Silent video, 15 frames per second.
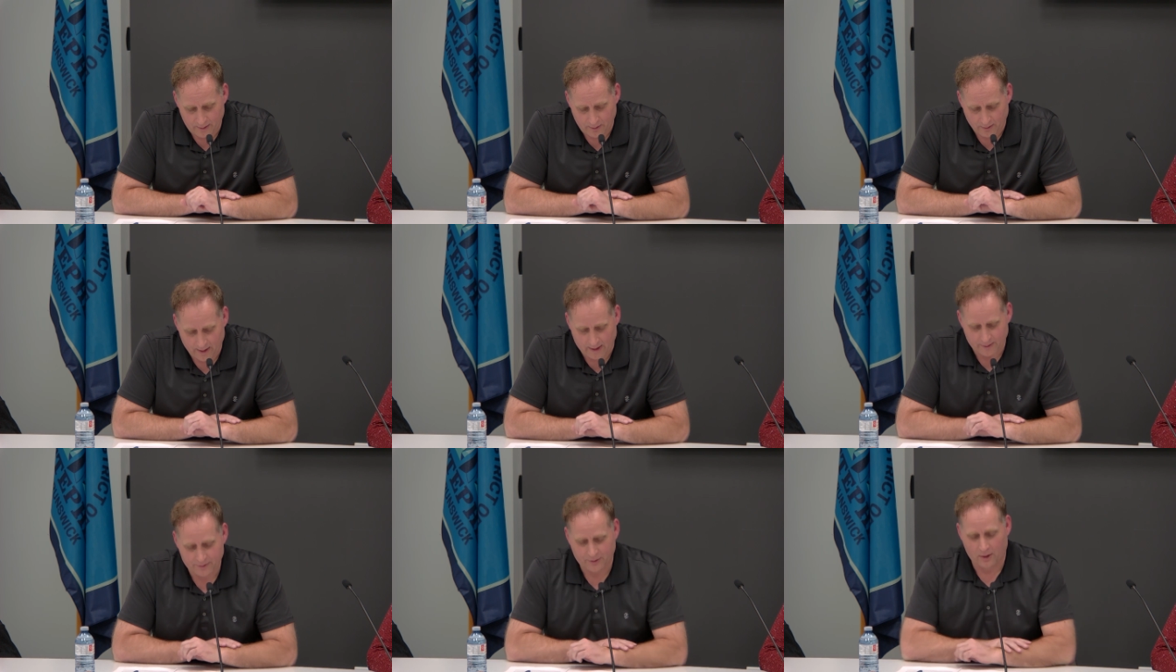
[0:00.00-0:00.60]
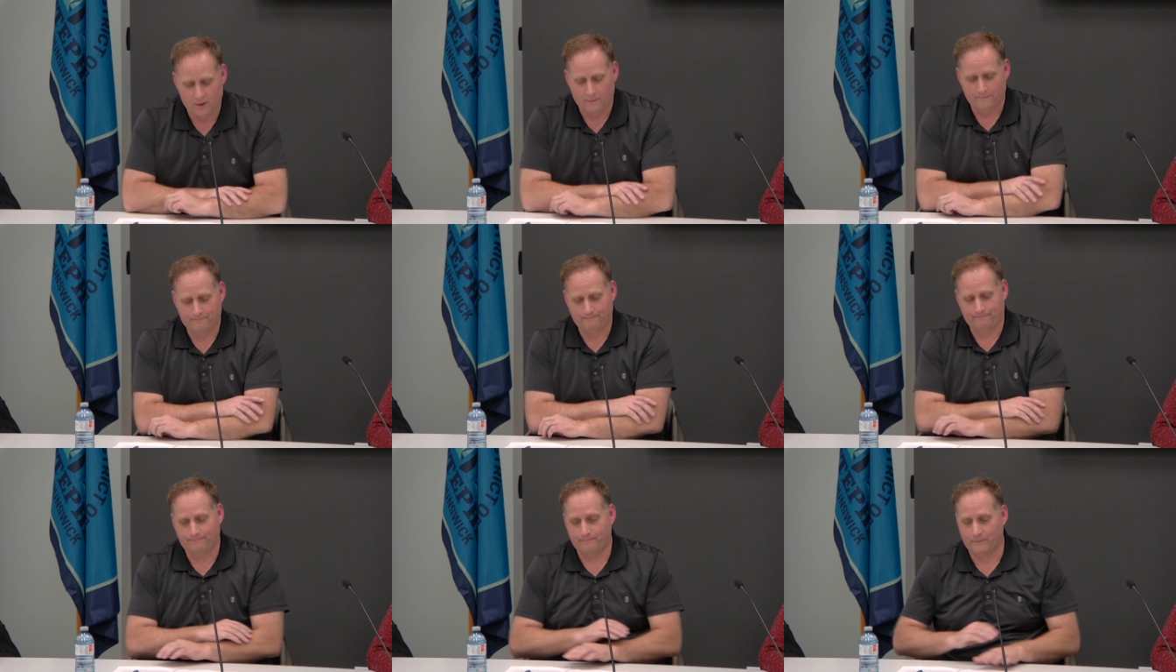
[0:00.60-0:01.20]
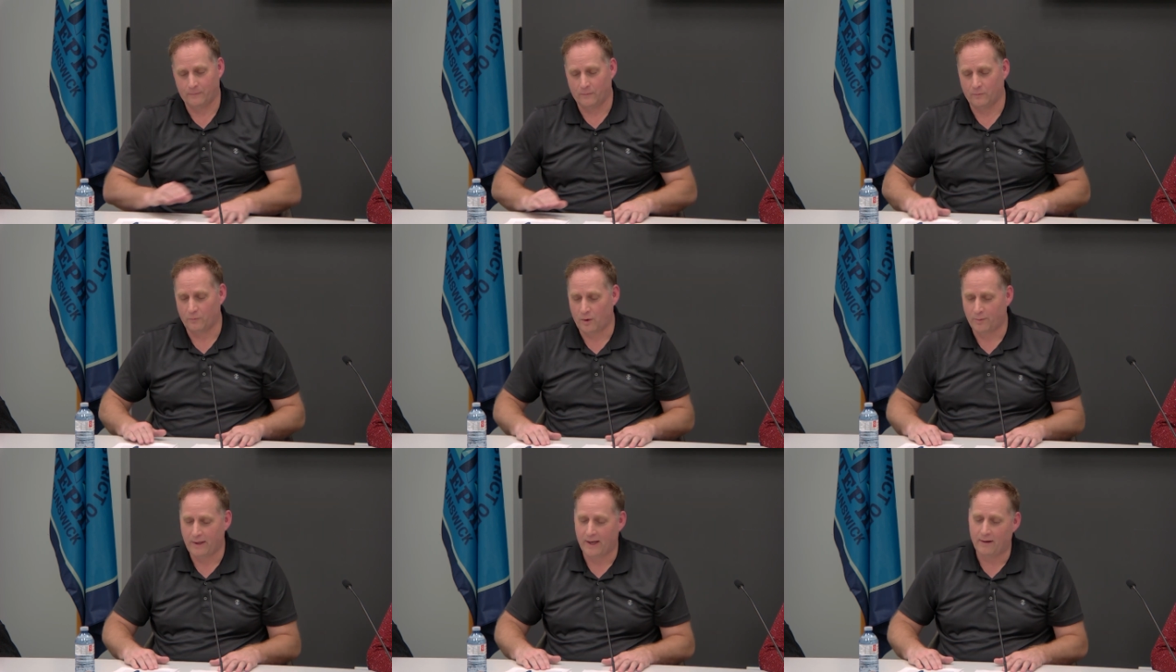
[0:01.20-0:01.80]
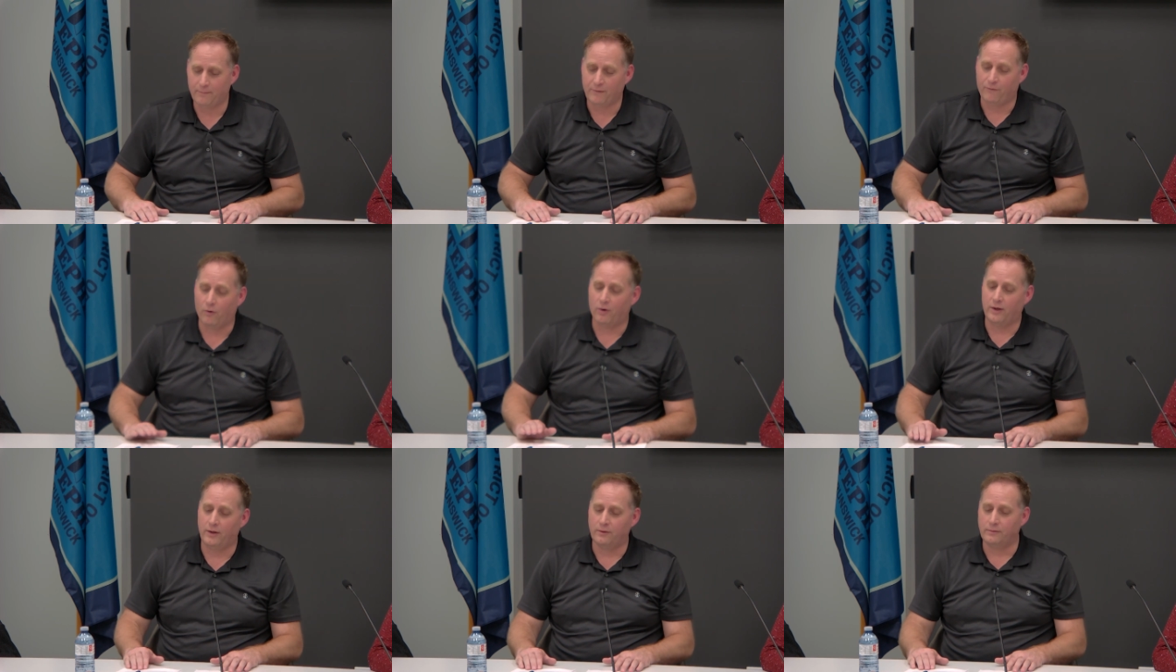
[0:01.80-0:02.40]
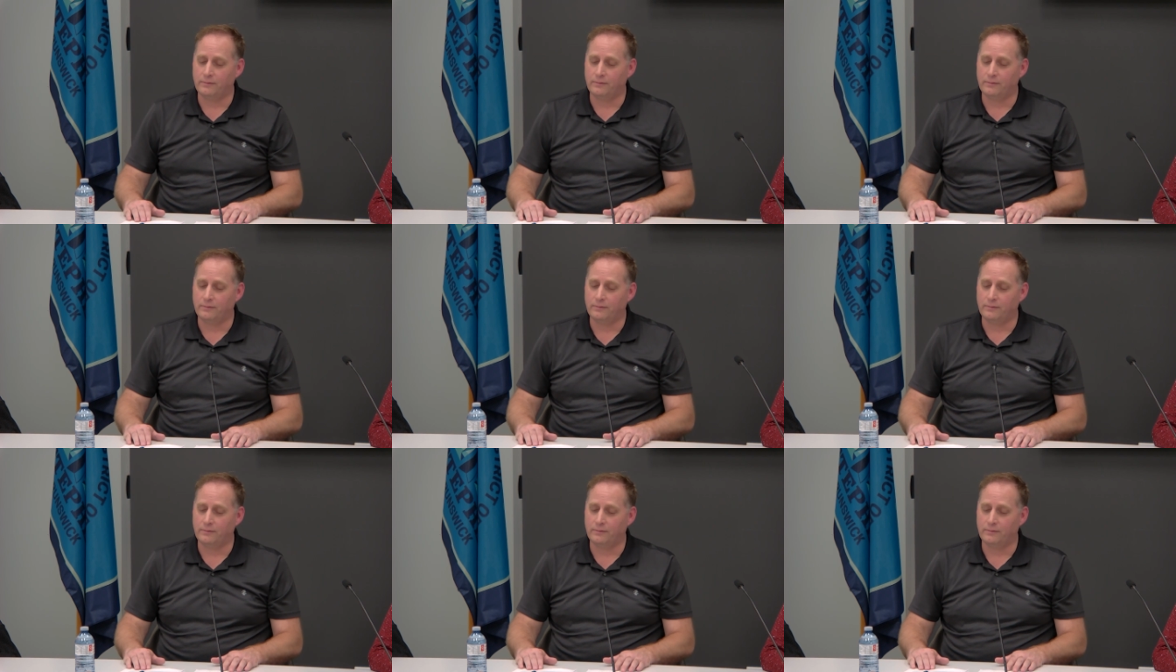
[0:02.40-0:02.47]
Okay, so what we have before you,